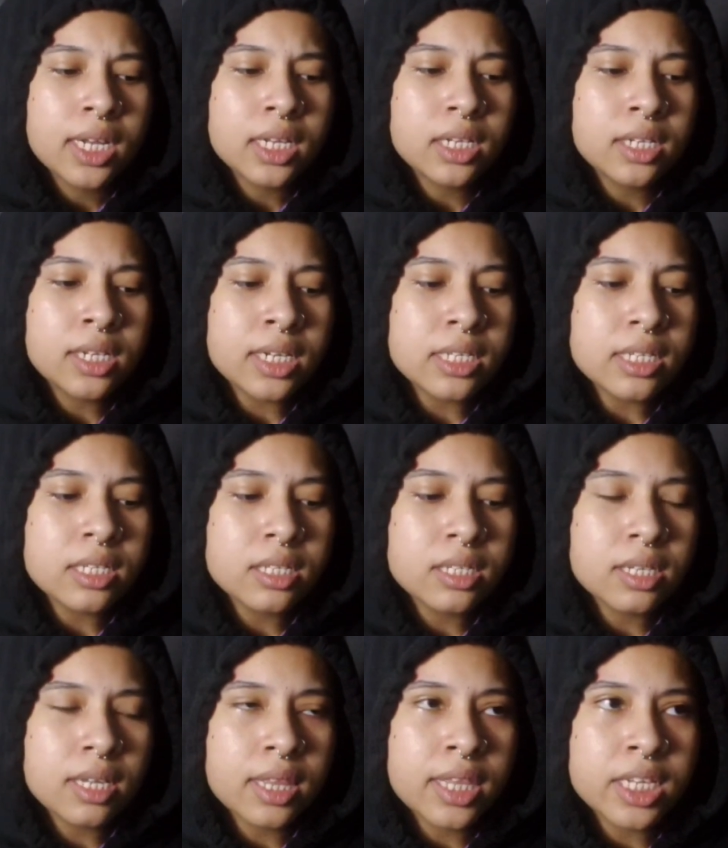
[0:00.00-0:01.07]
does
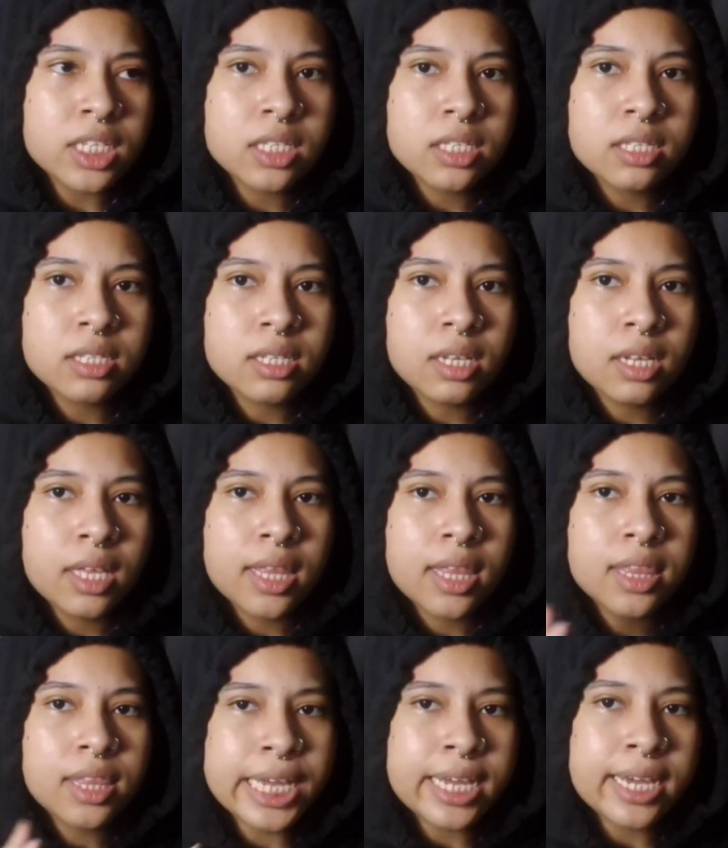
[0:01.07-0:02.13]
this
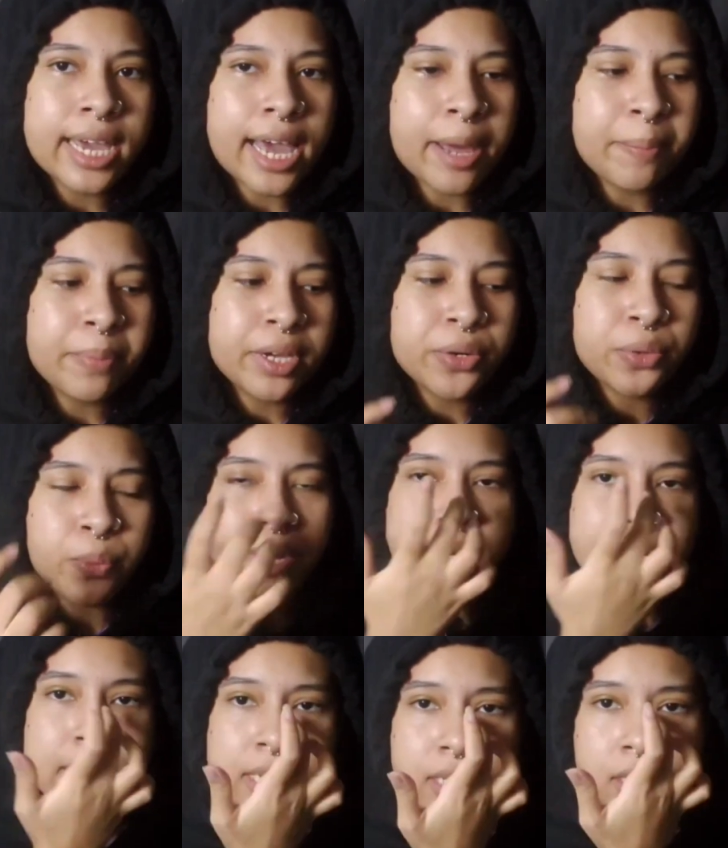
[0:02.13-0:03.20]
thing happen where
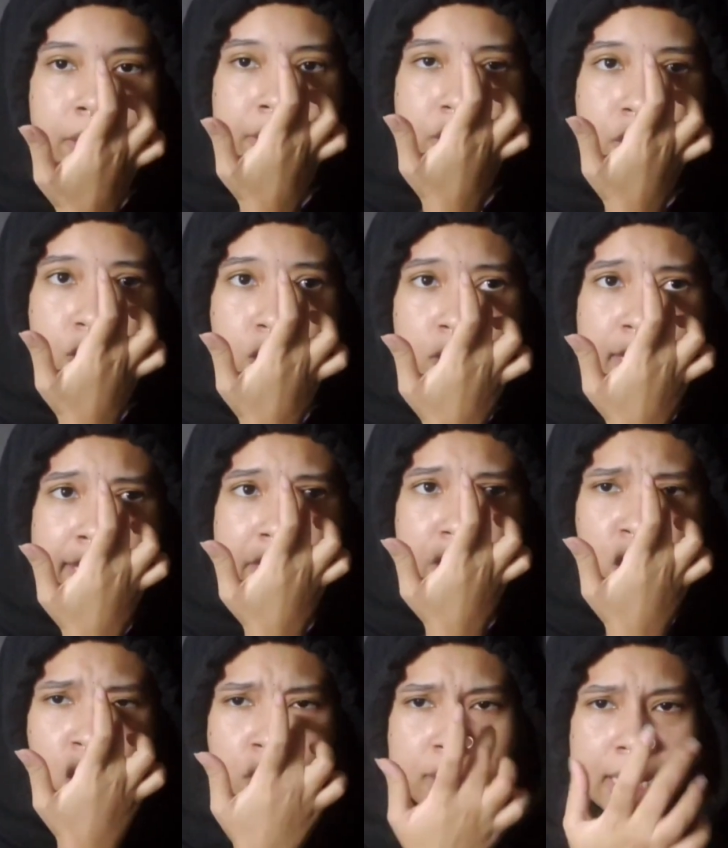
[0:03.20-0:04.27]
he starts to like
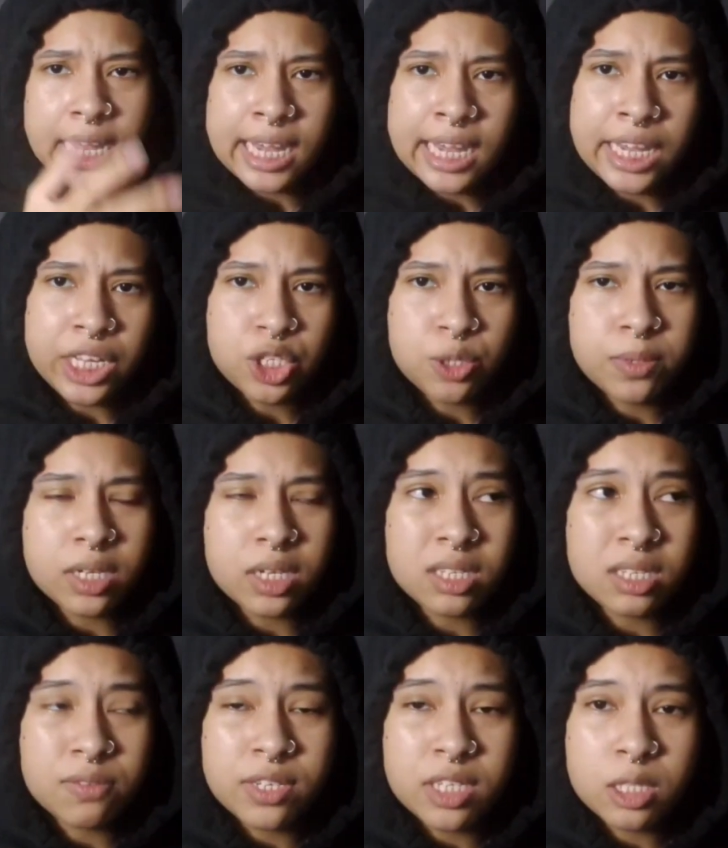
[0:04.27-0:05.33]
not age because
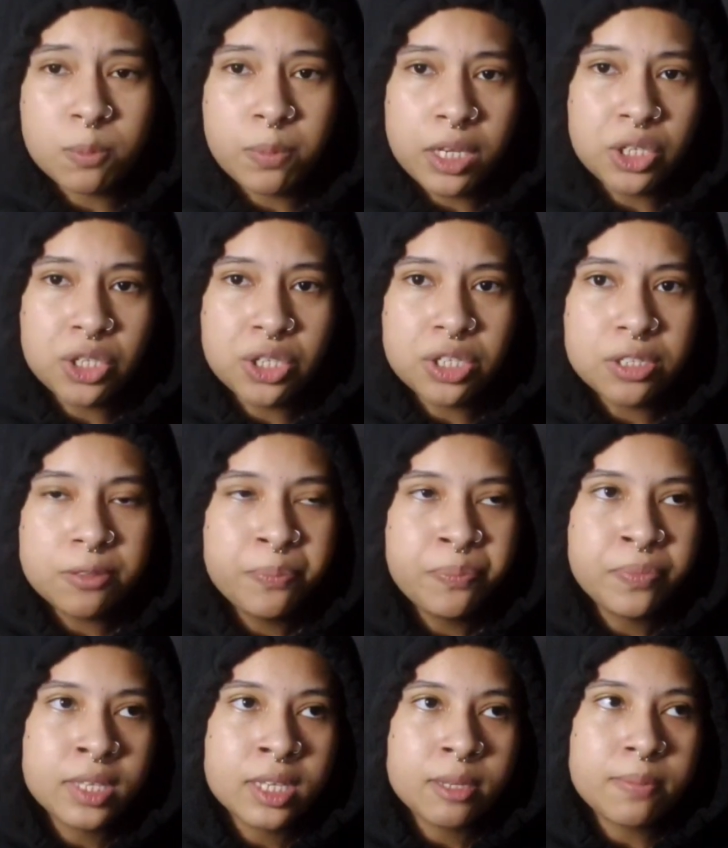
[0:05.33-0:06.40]
of his picture,
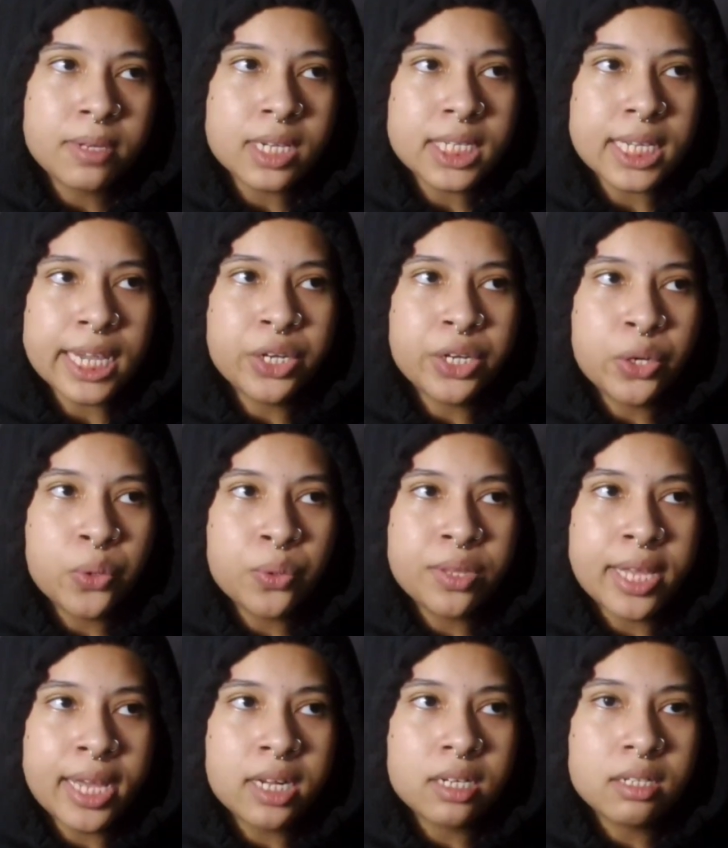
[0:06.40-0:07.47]
because I know
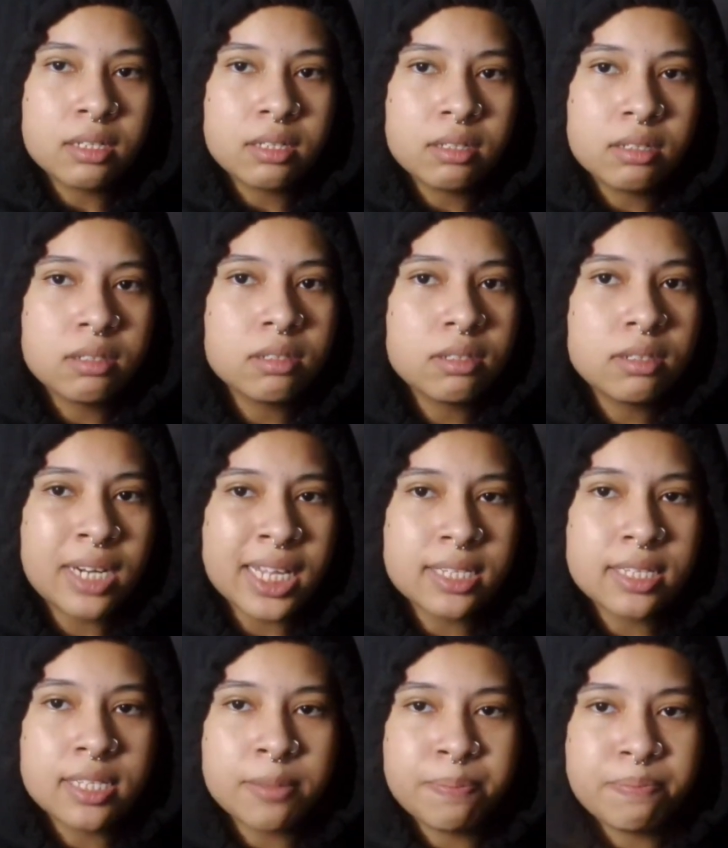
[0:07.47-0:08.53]
that
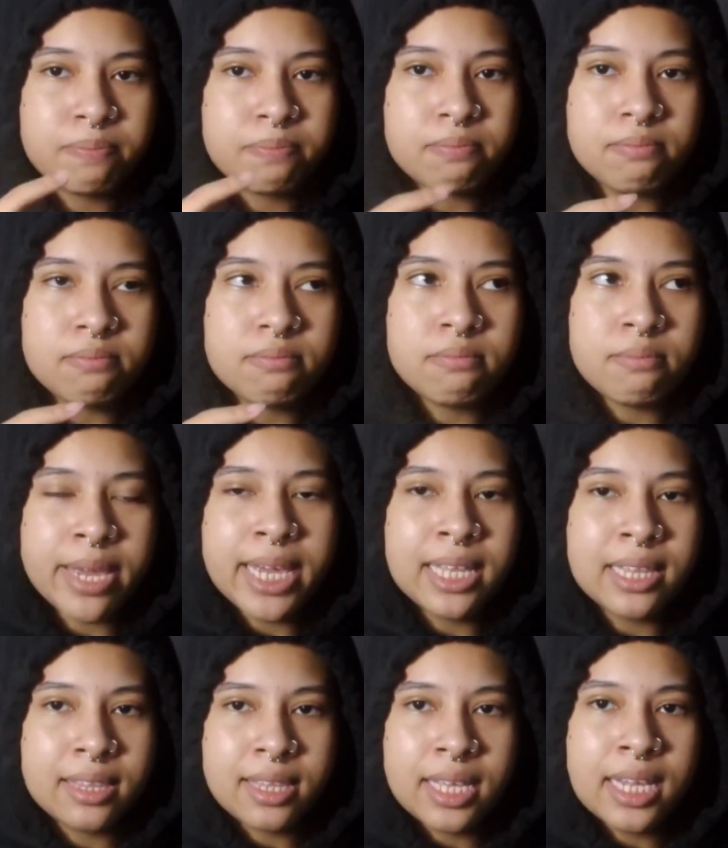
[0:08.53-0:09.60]
that's the
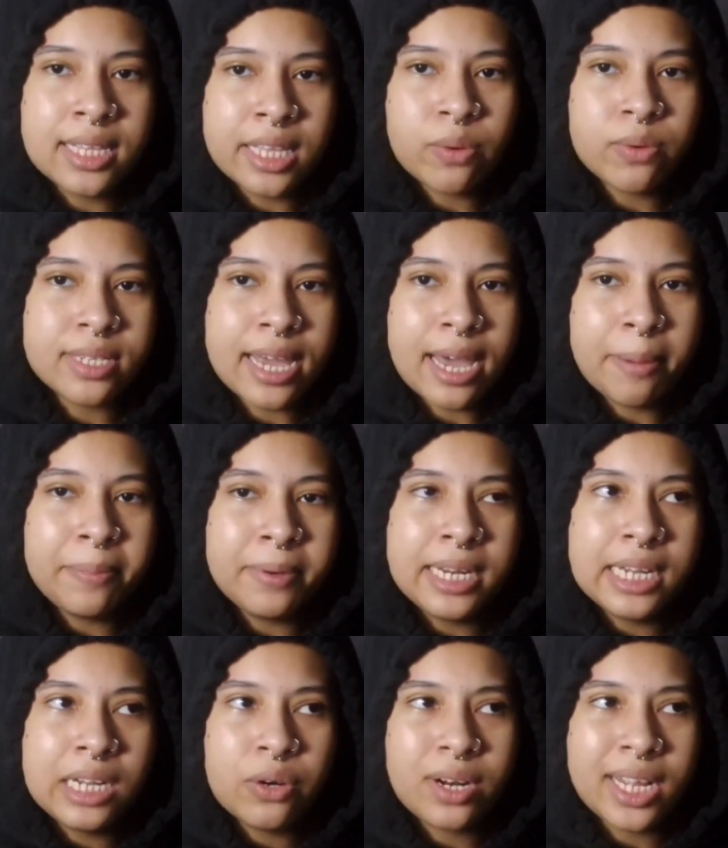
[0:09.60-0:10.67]
main thing that was
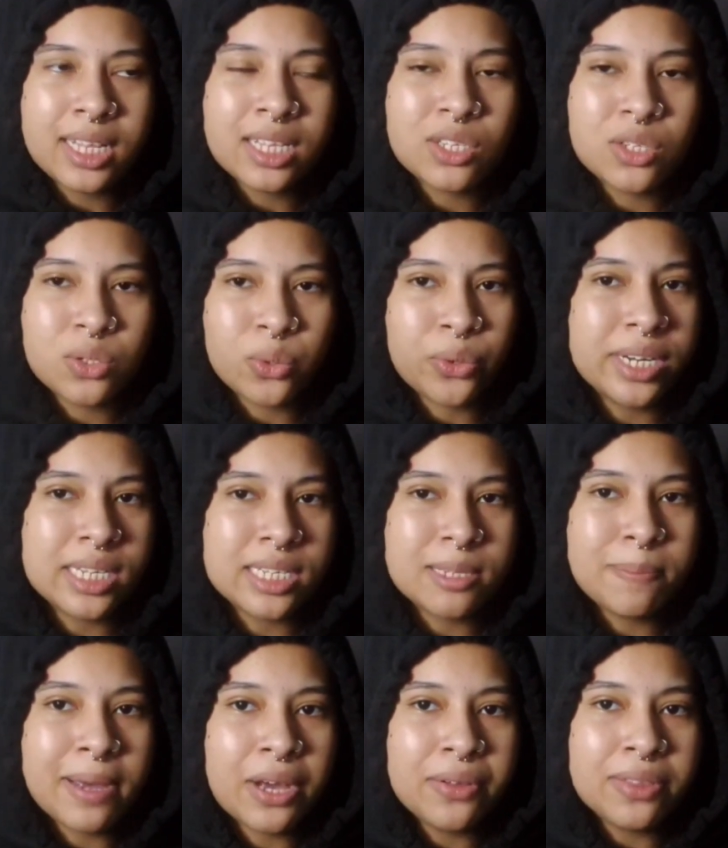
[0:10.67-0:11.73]
happening, or like the story is
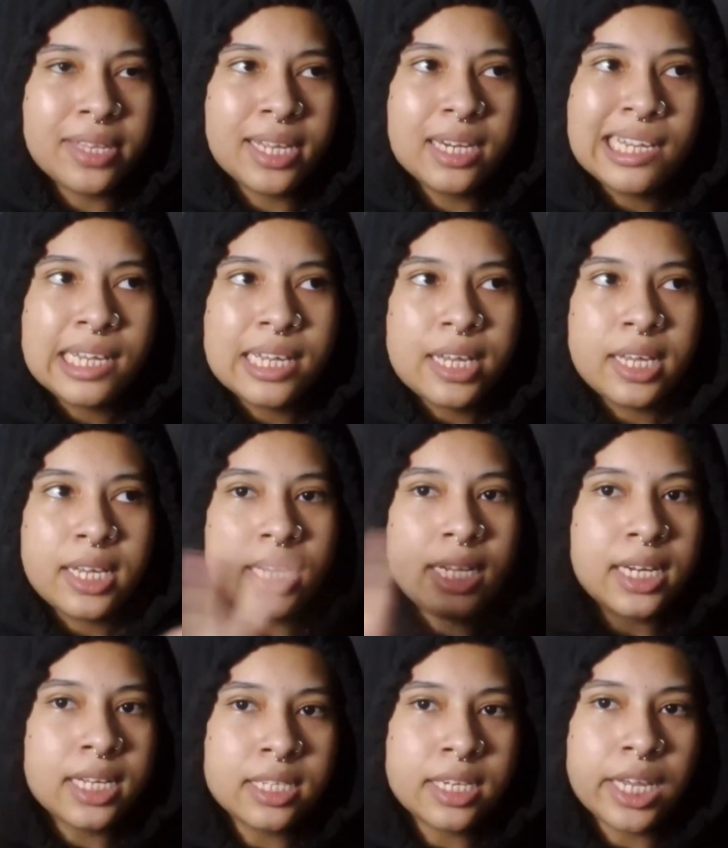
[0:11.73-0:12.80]
about, that he
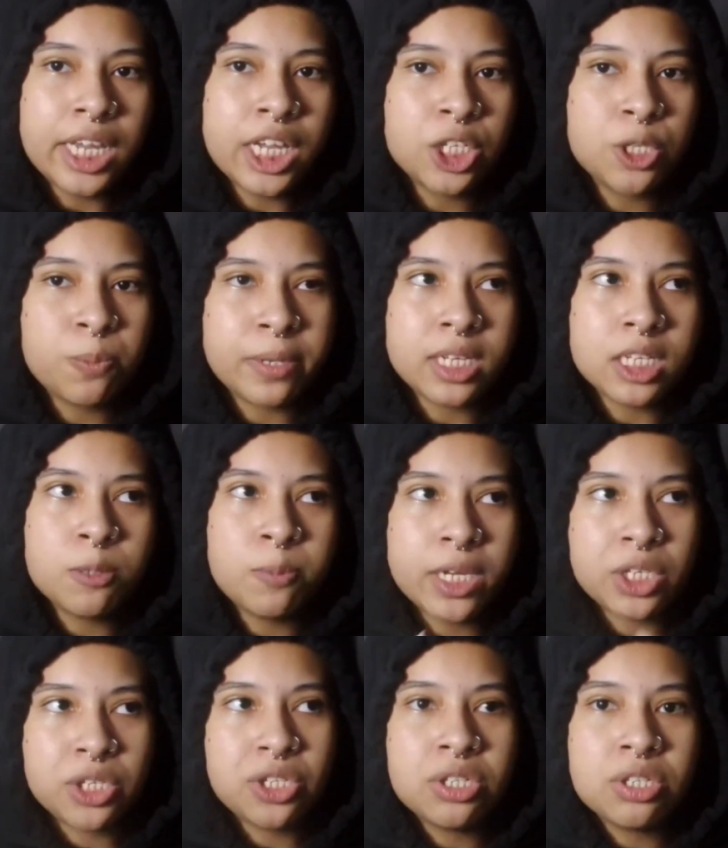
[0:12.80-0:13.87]
doesn't age but his
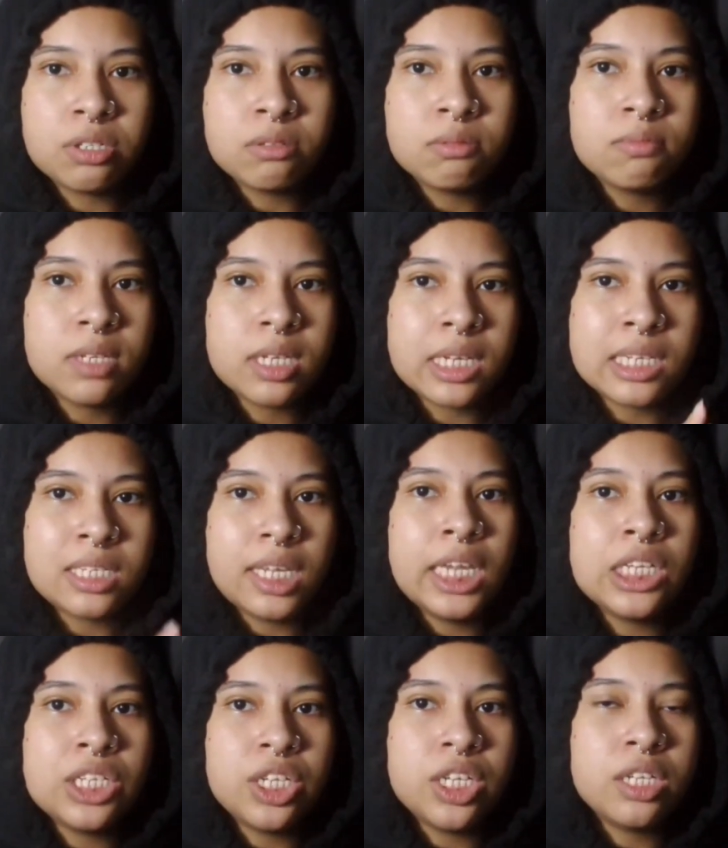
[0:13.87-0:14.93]
picture is
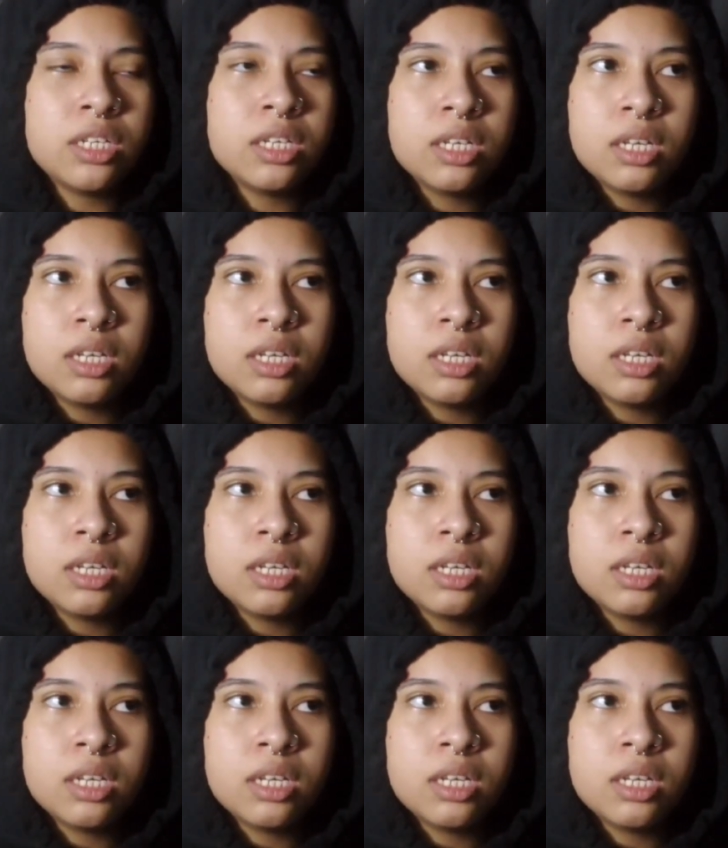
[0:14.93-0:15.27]
aging.